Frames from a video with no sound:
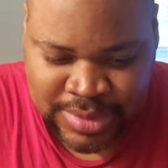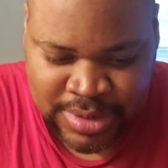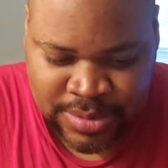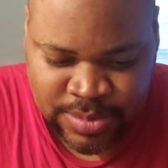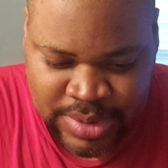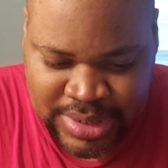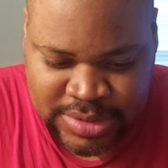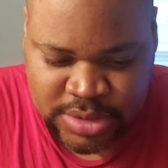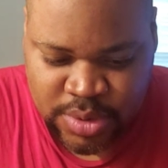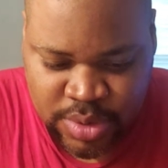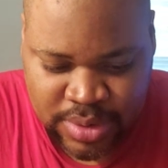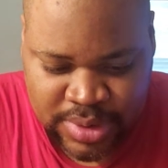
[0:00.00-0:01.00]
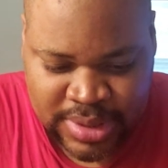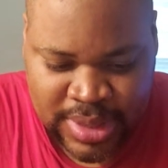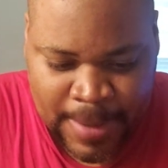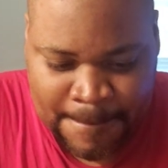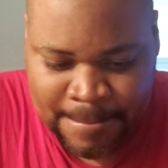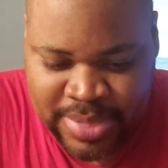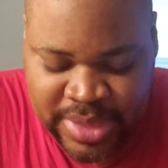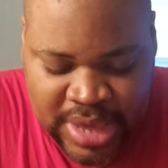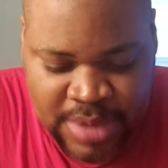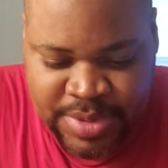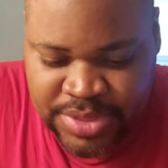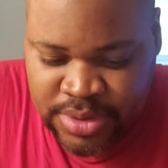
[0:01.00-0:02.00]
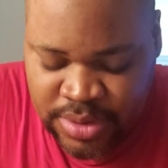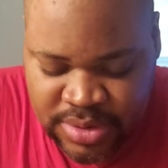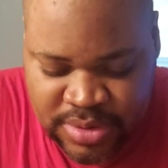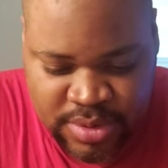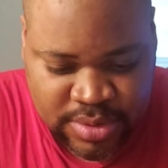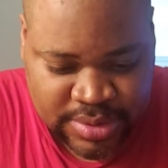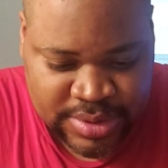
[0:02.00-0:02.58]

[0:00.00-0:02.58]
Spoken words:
Winning score came in third quarter